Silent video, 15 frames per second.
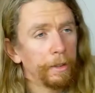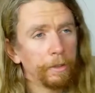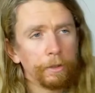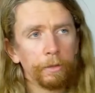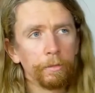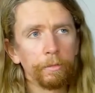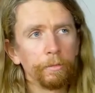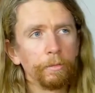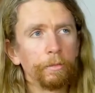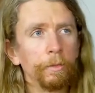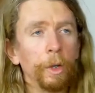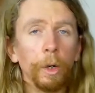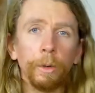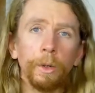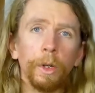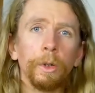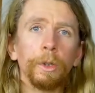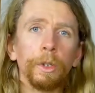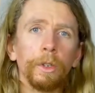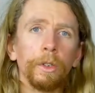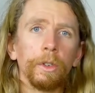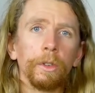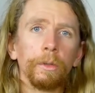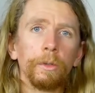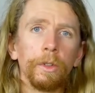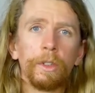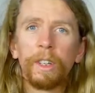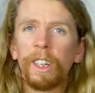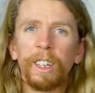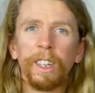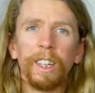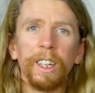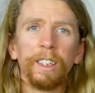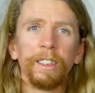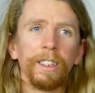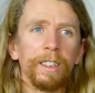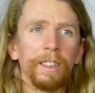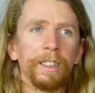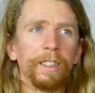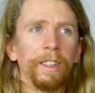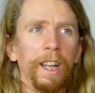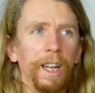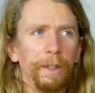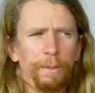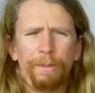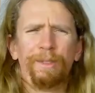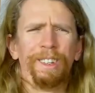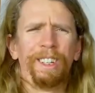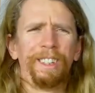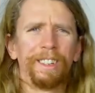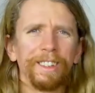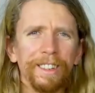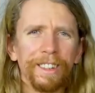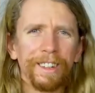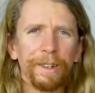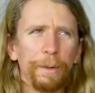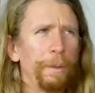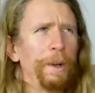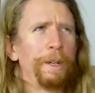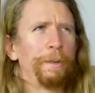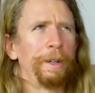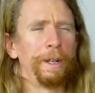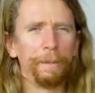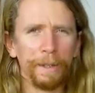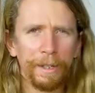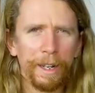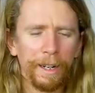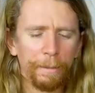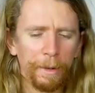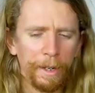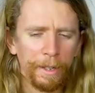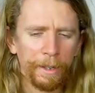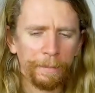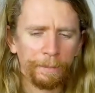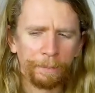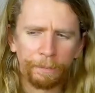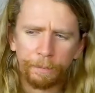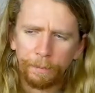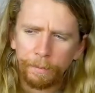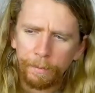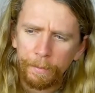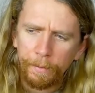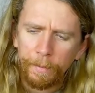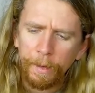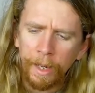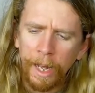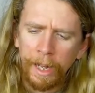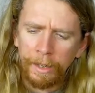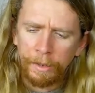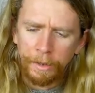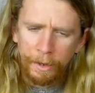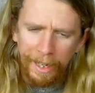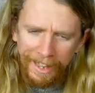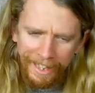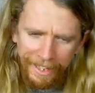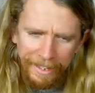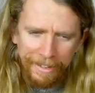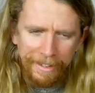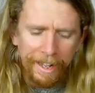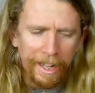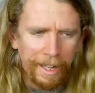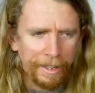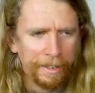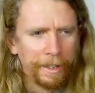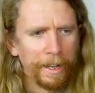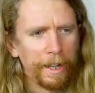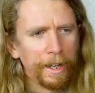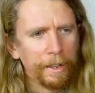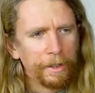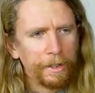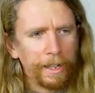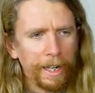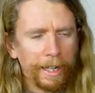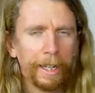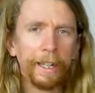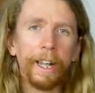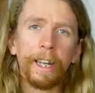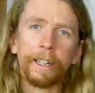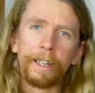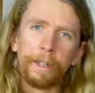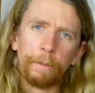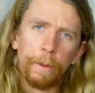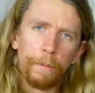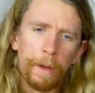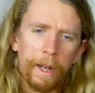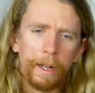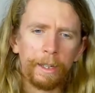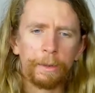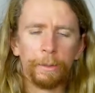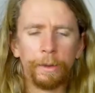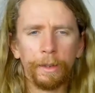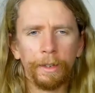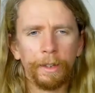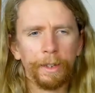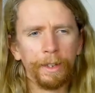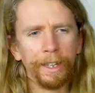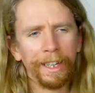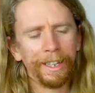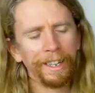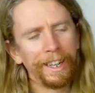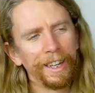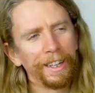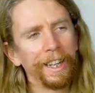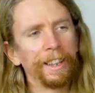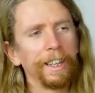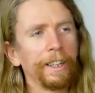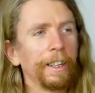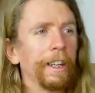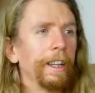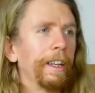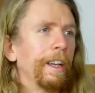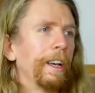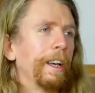just no notions. Just like ah, this is not what. Why would I be celebrating? And so I think it's that you see that connected in with Bell X1, that like that thing that